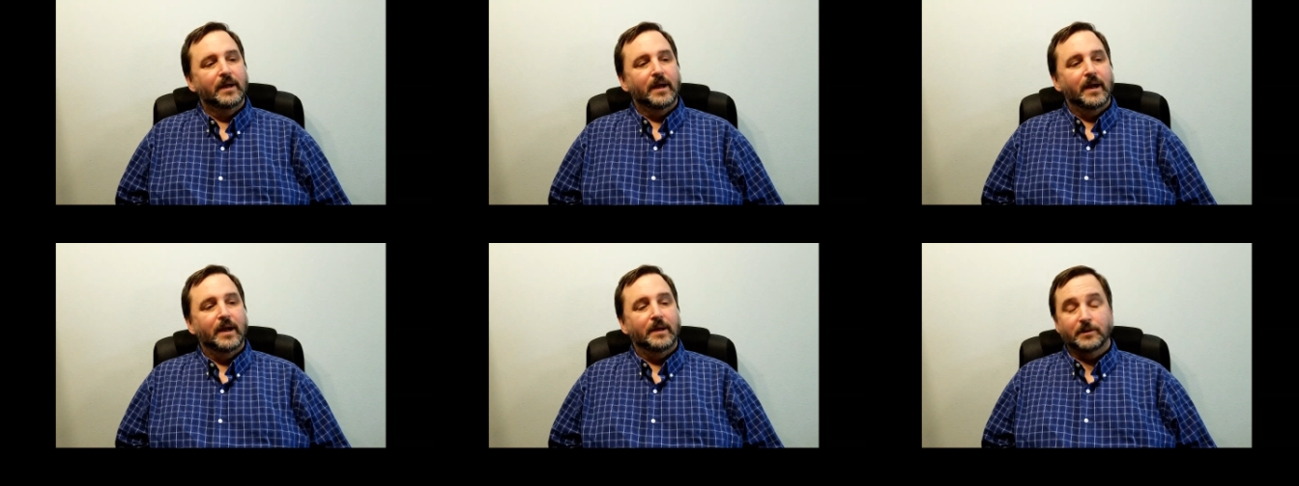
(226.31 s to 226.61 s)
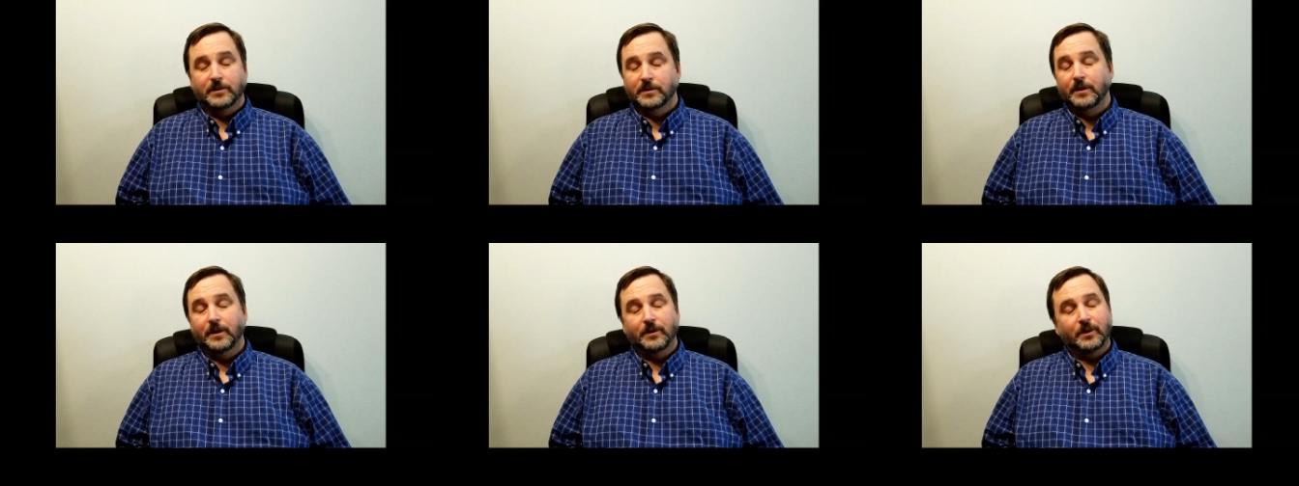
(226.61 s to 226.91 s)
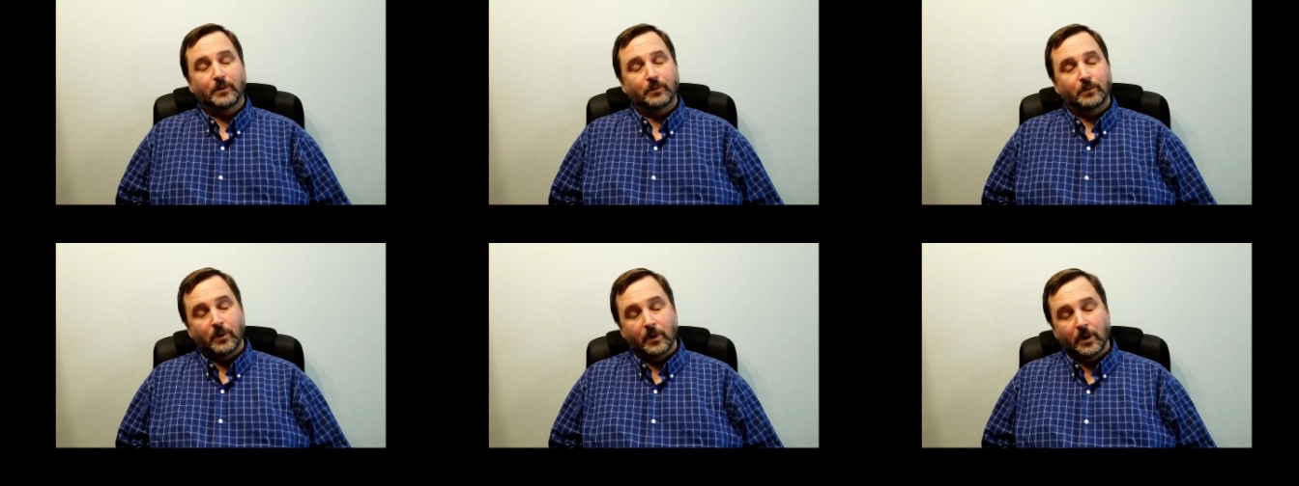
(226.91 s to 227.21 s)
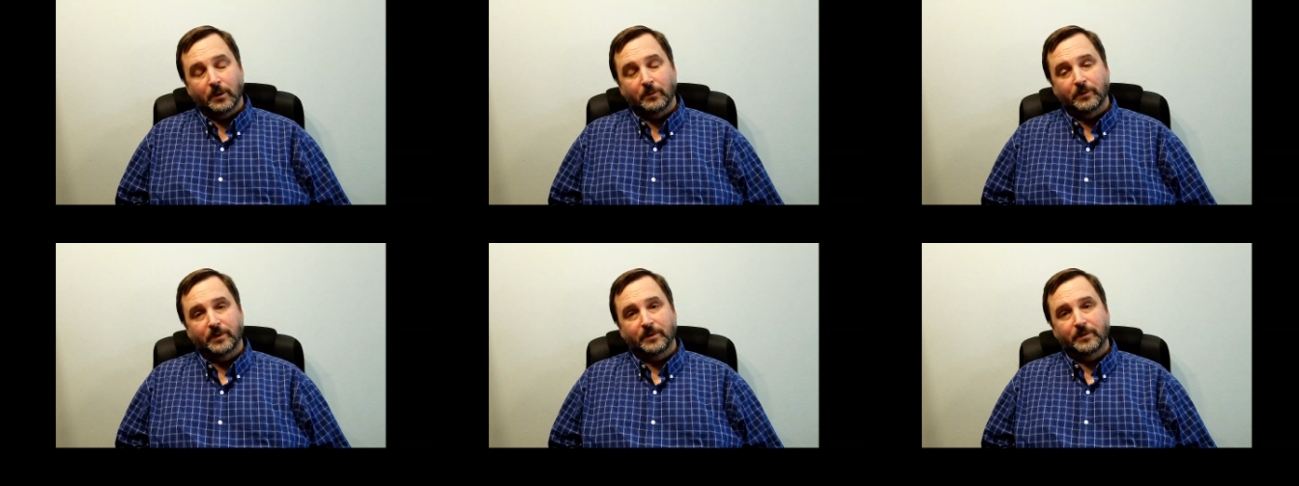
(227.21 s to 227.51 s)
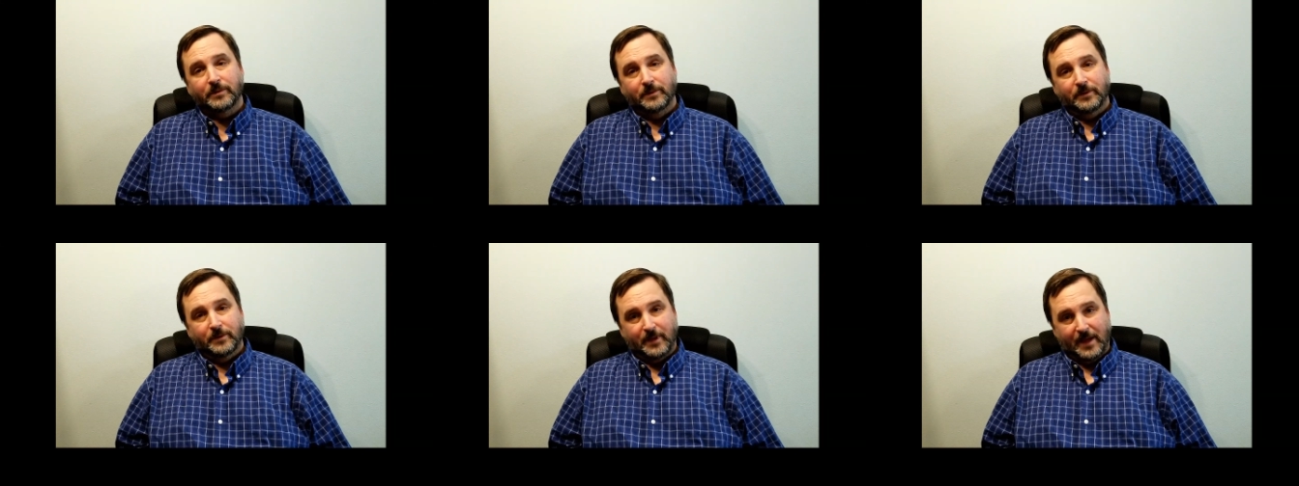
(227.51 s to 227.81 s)
And there's nothing wrong with
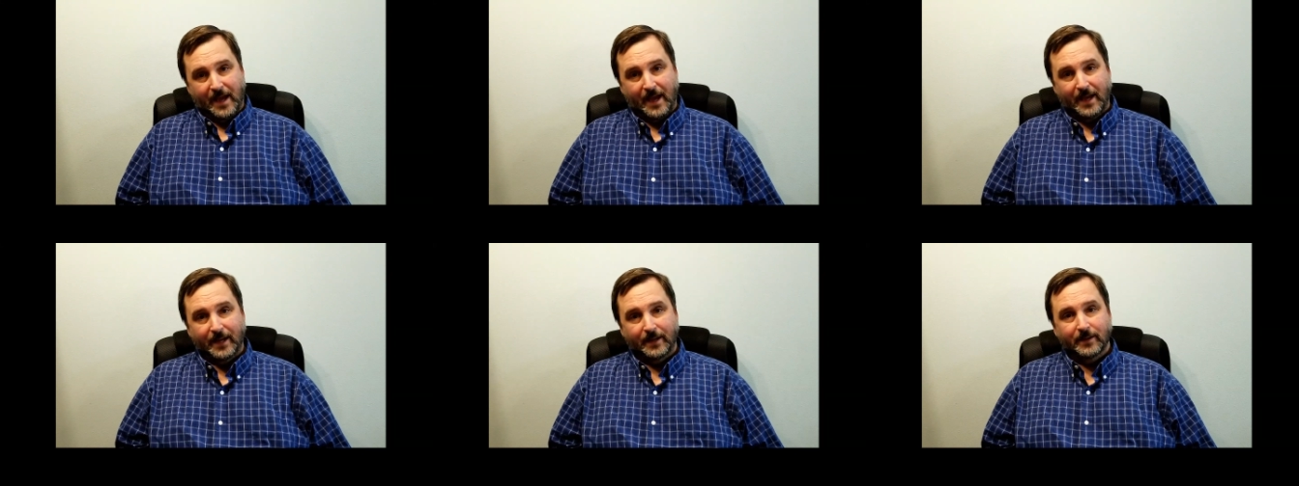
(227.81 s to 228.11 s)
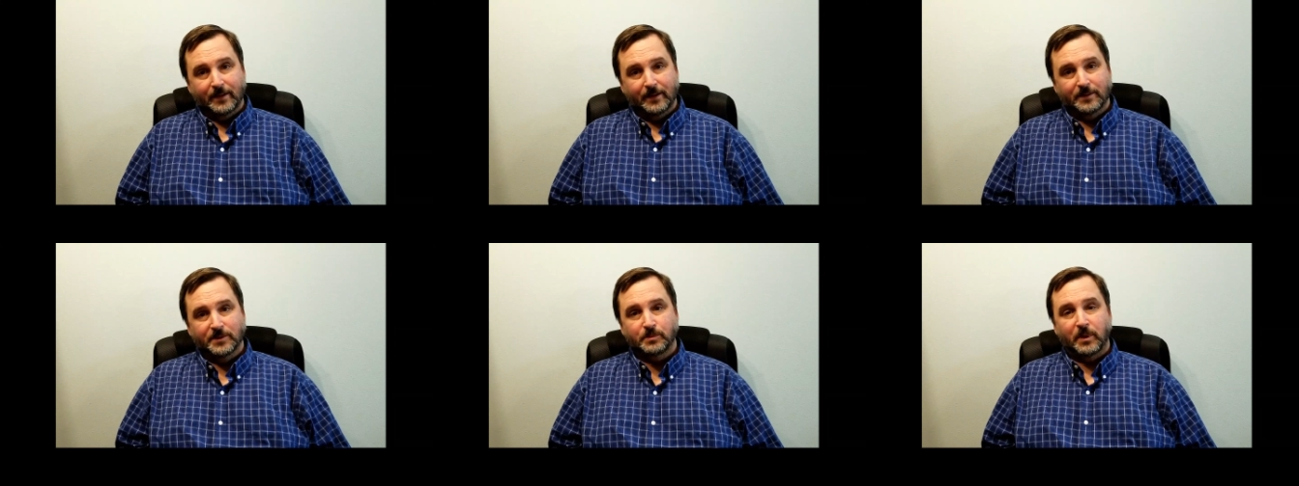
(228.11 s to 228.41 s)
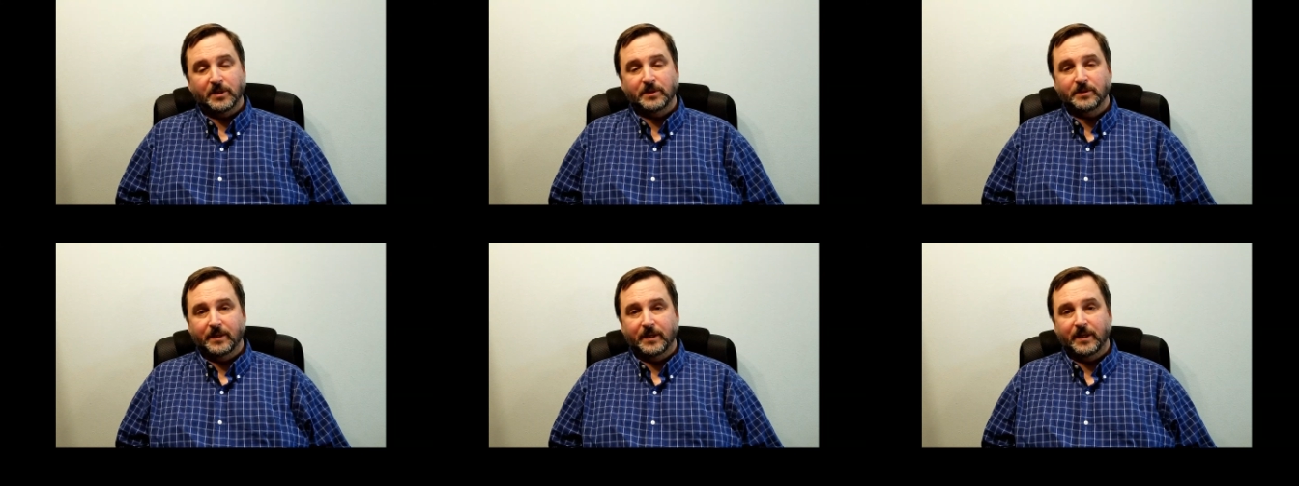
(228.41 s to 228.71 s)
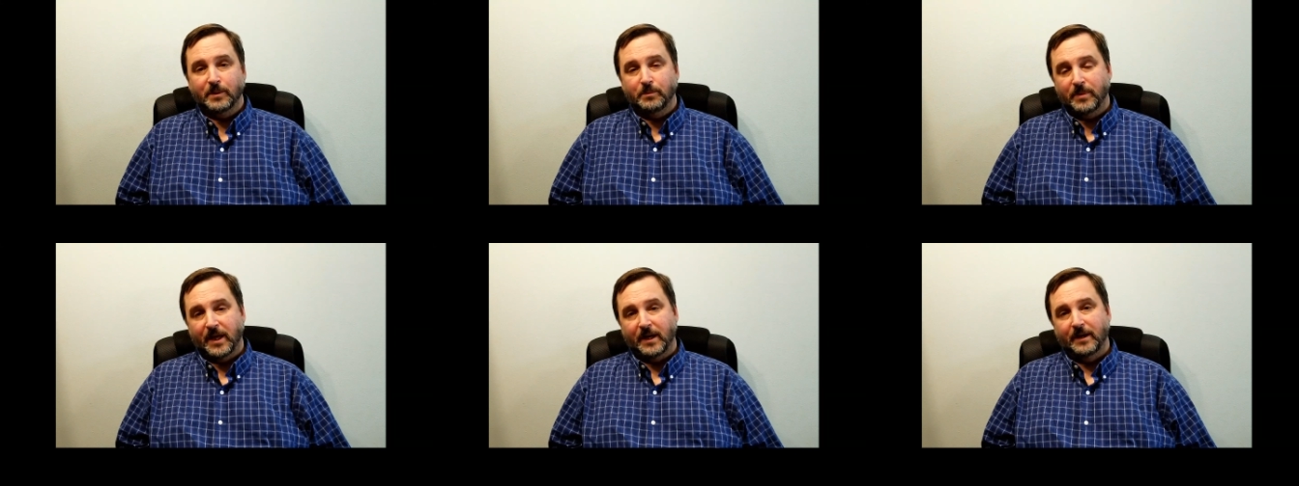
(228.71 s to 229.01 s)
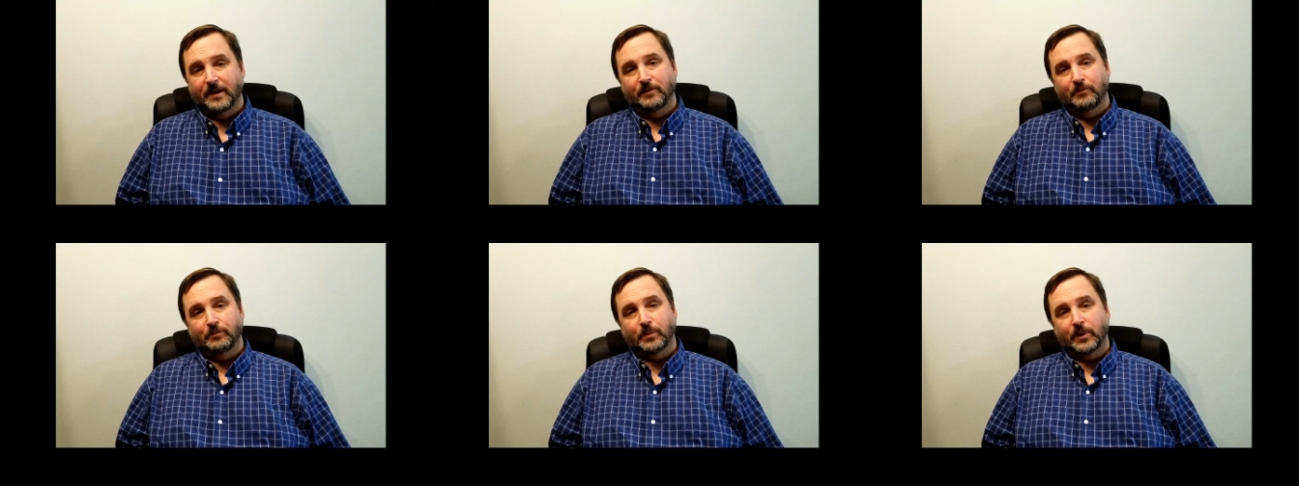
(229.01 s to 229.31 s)
that, especially
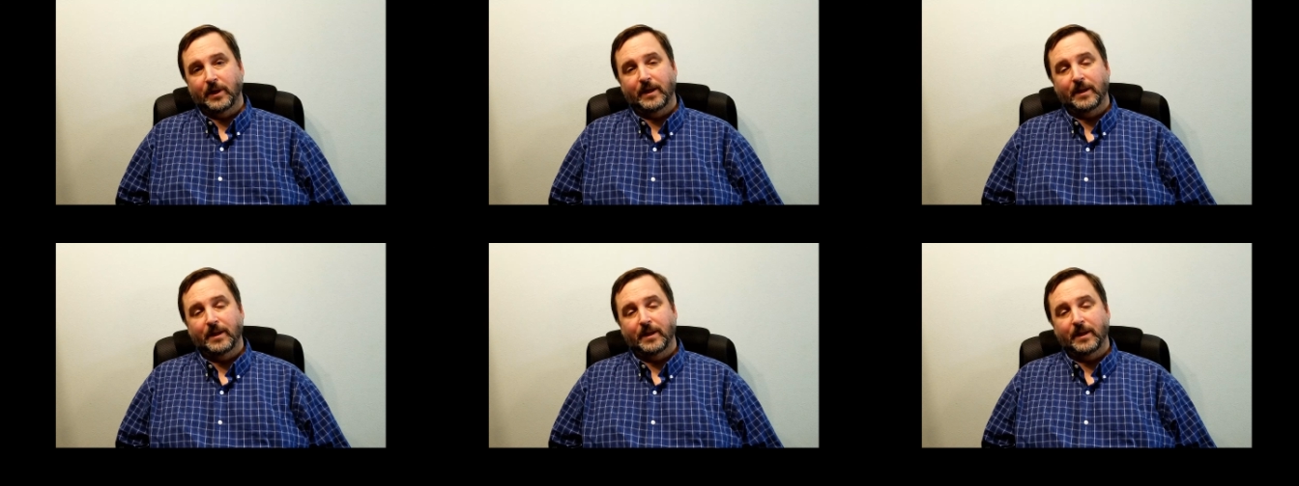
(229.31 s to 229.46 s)
competitive play.